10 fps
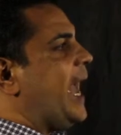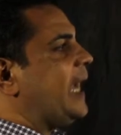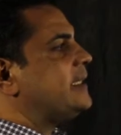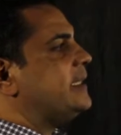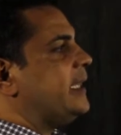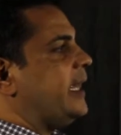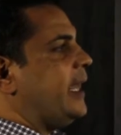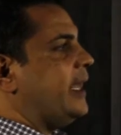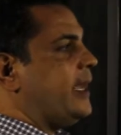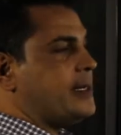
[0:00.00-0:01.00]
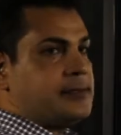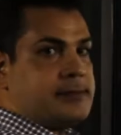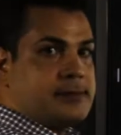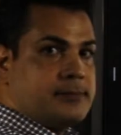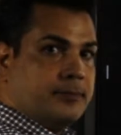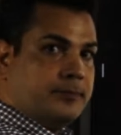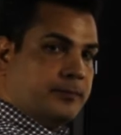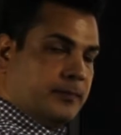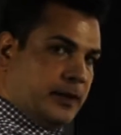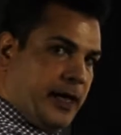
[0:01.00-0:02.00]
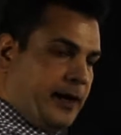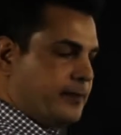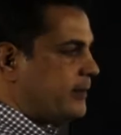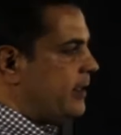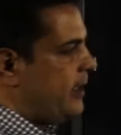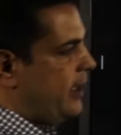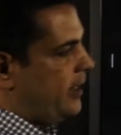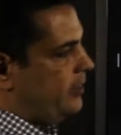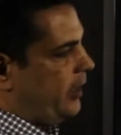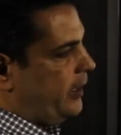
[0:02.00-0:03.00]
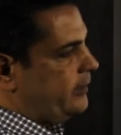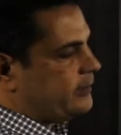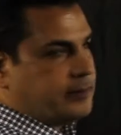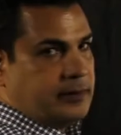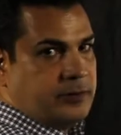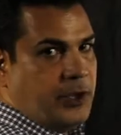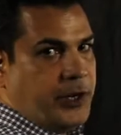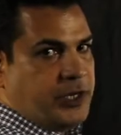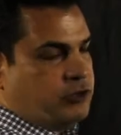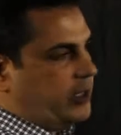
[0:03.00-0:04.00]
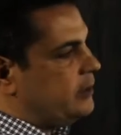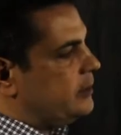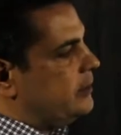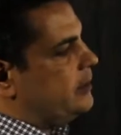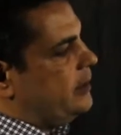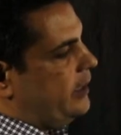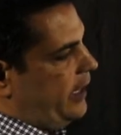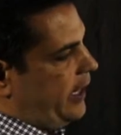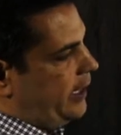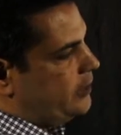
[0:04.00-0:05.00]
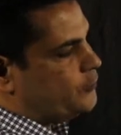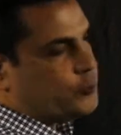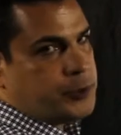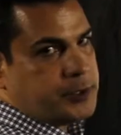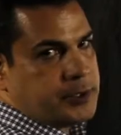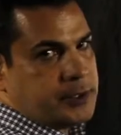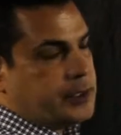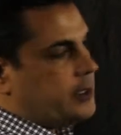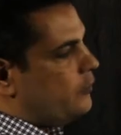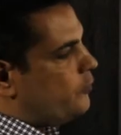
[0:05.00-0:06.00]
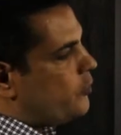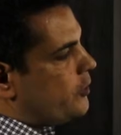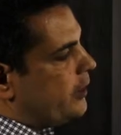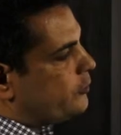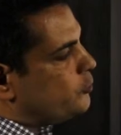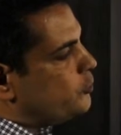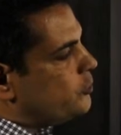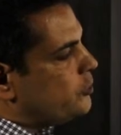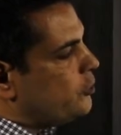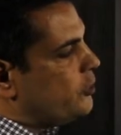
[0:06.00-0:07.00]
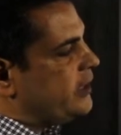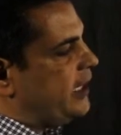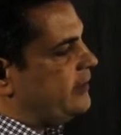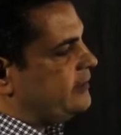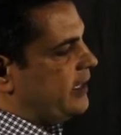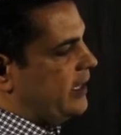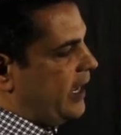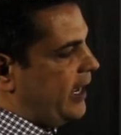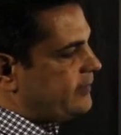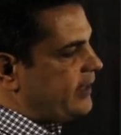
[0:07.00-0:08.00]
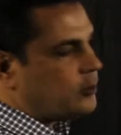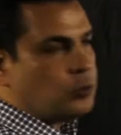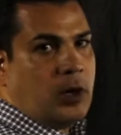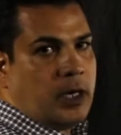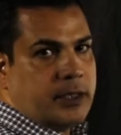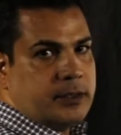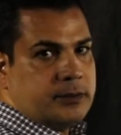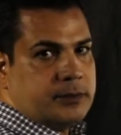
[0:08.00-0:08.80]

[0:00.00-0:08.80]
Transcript: act in, yes, the ith direction. Add 4 for the two coordinates x and y.